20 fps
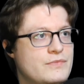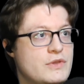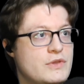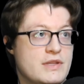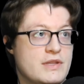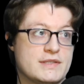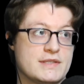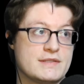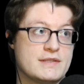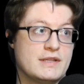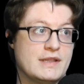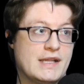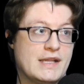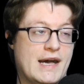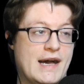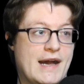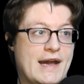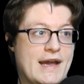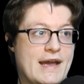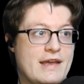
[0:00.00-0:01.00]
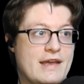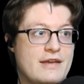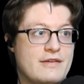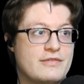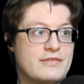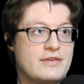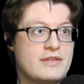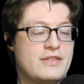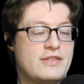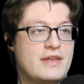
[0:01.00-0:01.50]
This is a live
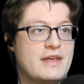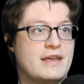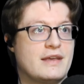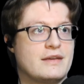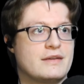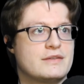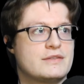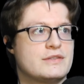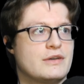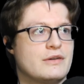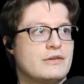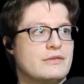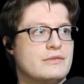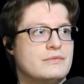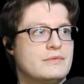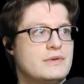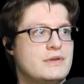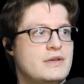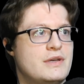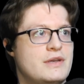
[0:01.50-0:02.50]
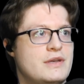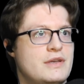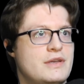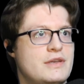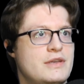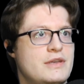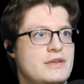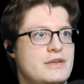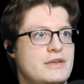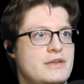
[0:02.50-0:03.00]
thing, so,
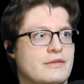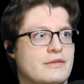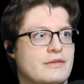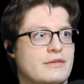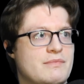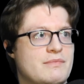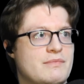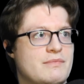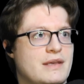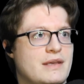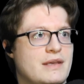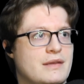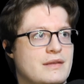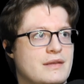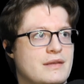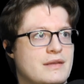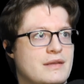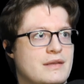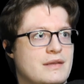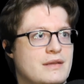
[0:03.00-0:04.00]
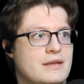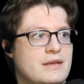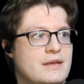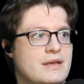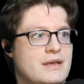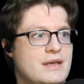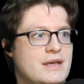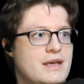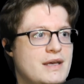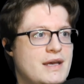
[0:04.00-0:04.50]
give me
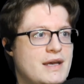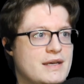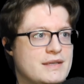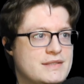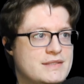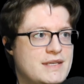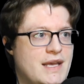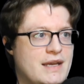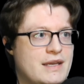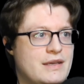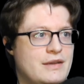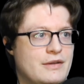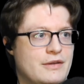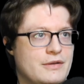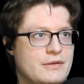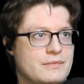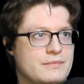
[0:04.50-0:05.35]
a sec here.